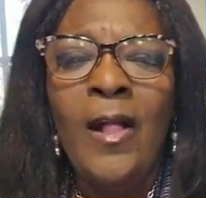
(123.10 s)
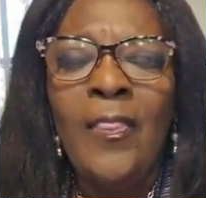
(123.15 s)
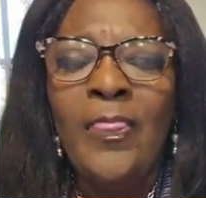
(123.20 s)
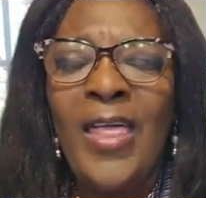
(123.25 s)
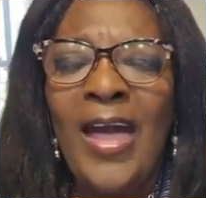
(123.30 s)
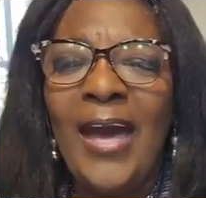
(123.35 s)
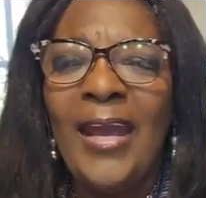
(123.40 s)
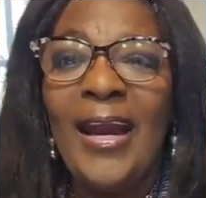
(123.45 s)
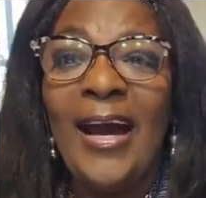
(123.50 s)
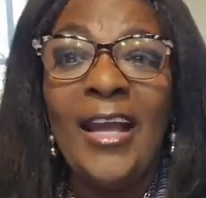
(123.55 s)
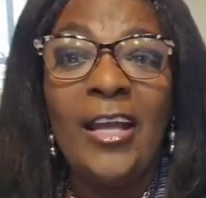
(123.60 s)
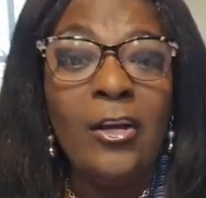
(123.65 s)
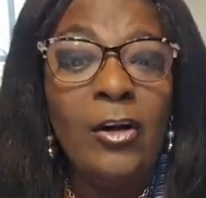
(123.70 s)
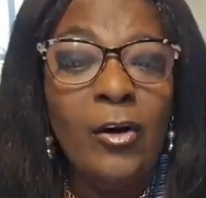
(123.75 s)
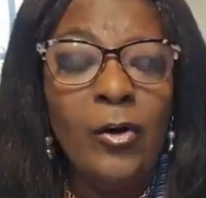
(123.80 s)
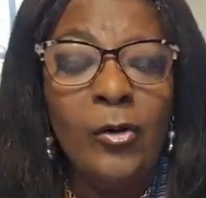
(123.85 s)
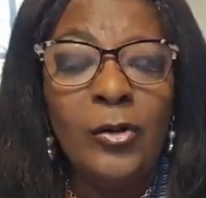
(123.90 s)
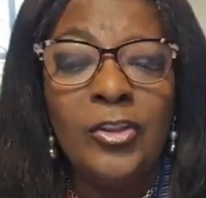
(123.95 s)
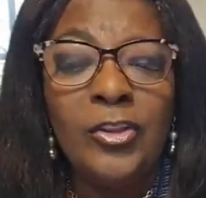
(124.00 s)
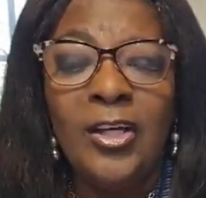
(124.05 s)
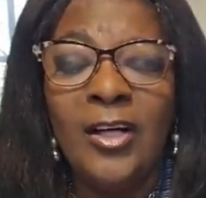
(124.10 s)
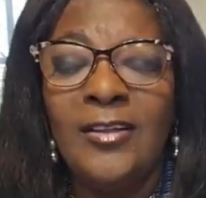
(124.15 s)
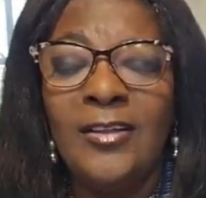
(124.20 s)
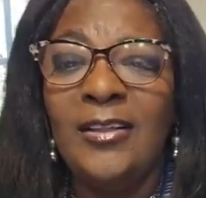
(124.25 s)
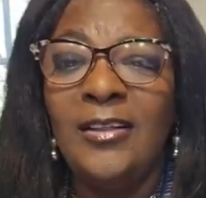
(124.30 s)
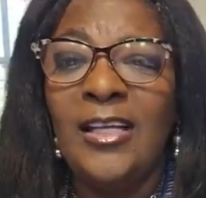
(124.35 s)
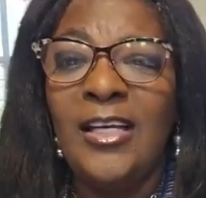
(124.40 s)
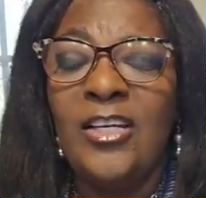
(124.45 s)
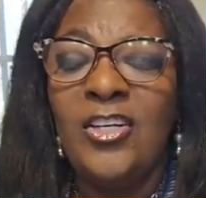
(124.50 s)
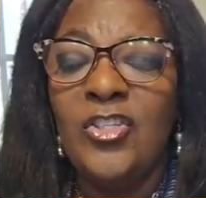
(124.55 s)
that I coach on the
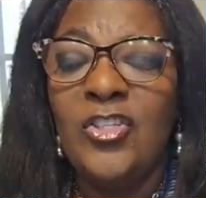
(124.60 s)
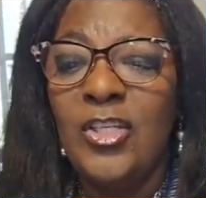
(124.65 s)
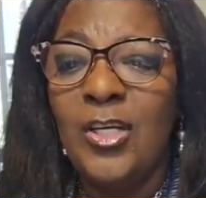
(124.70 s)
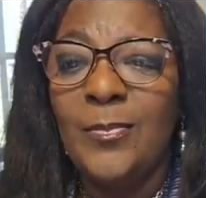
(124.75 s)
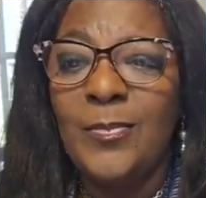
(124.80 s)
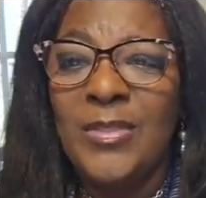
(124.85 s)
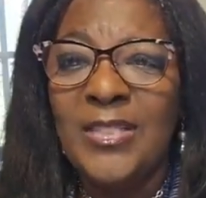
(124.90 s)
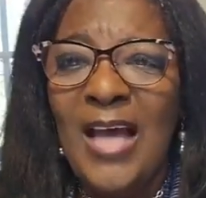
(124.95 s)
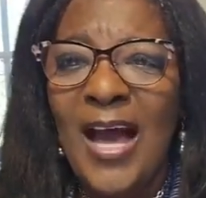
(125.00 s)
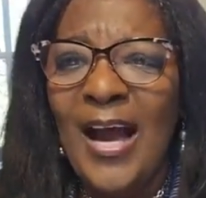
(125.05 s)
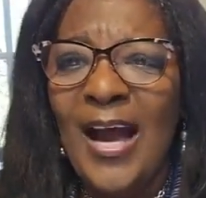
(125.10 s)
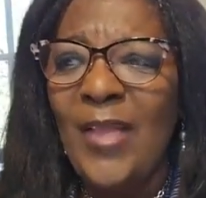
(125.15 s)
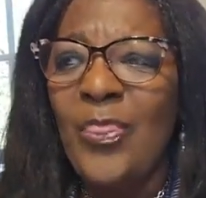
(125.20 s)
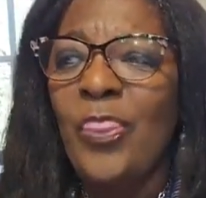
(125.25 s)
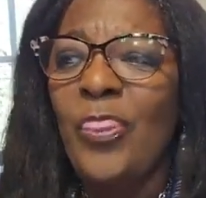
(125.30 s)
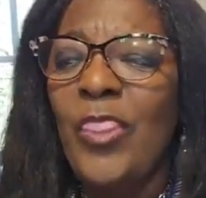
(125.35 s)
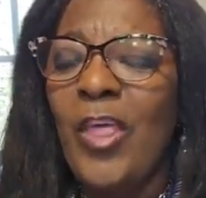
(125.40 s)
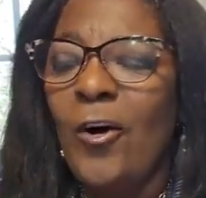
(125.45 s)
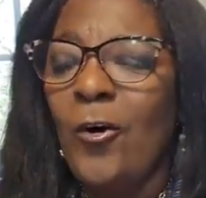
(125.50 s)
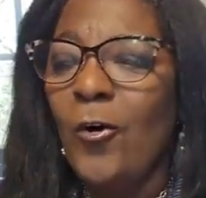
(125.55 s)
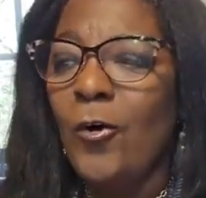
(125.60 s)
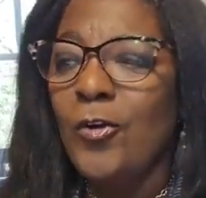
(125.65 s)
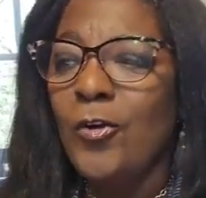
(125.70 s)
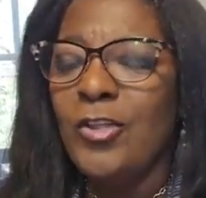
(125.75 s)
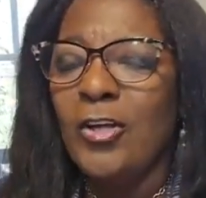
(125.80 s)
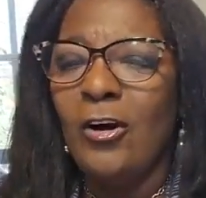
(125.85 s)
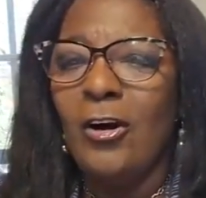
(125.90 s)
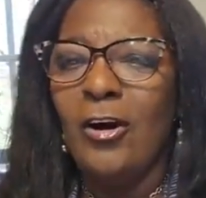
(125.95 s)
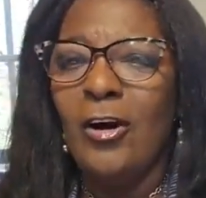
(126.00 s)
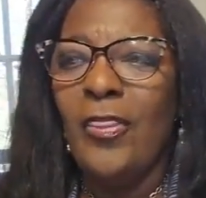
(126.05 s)
leadership side. Those
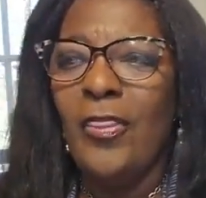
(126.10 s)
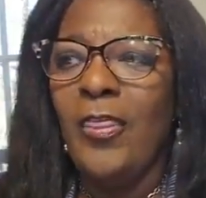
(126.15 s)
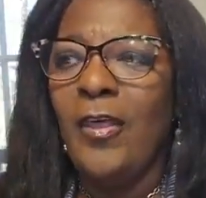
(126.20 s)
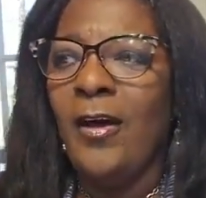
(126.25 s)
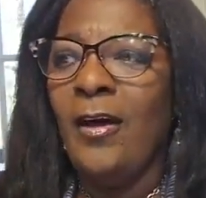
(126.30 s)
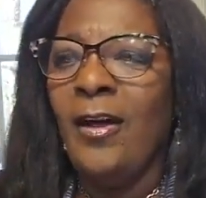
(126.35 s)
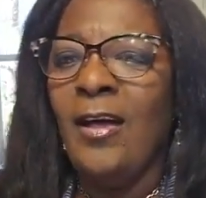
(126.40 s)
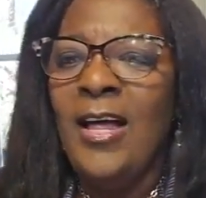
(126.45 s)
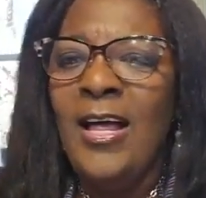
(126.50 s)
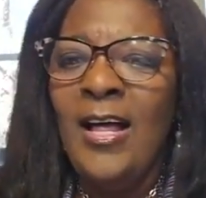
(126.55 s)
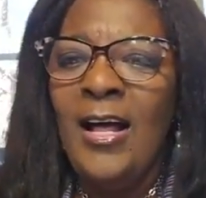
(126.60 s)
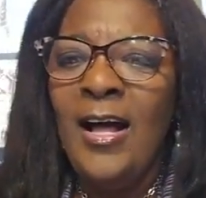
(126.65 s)
are the